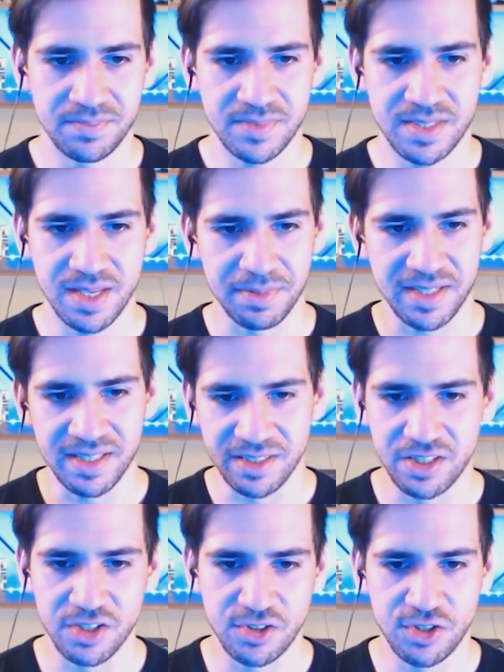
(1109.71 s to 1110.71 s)
some
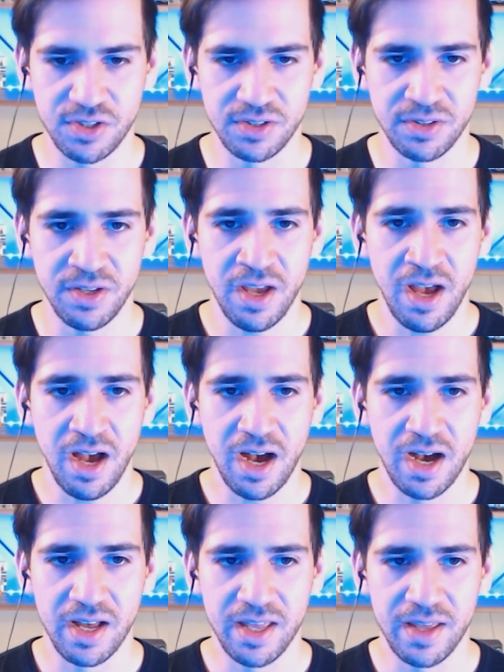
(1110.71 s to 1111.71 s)
condition uh,